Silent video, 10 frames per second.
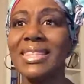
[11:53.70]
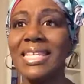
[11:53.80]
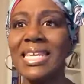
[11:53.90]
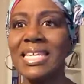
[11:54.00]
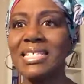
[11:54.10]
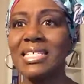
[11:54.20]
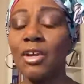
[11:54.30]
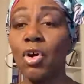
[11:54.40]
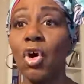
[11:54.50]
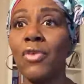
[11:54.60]
things that
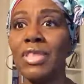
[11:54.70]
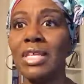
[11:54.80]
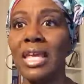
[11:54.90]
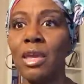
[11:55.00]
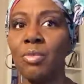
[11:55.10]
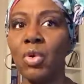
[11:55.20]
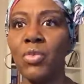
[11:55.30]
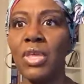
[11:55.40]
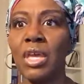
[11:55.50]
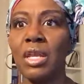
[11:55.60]
are on the label
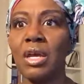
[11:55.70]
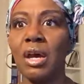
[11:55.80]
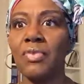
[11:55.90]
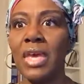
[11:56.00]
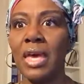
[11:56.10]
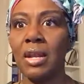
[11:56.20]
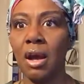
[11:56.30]
that